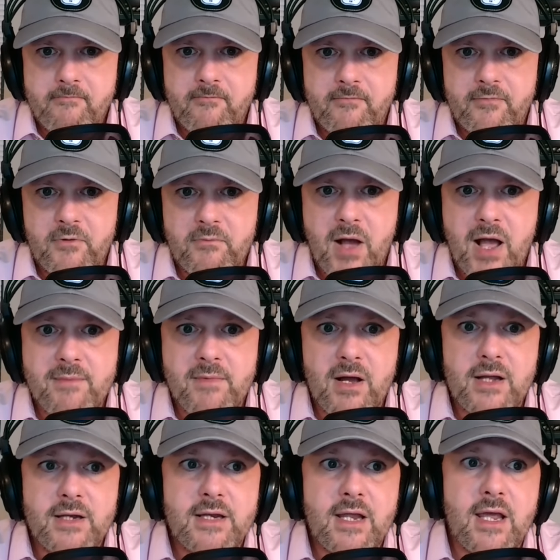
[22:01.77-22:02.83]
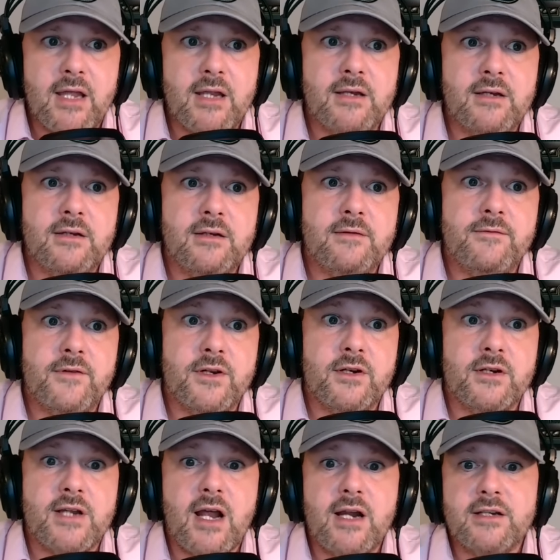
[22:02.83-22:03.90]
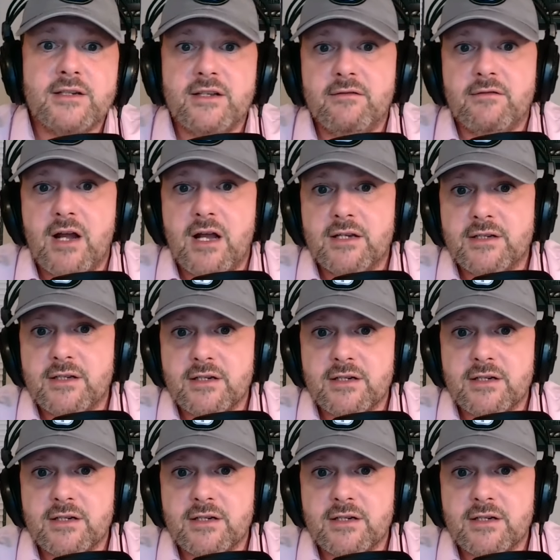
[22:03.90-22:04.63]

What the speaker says: For my mind and for your dynasty rosters,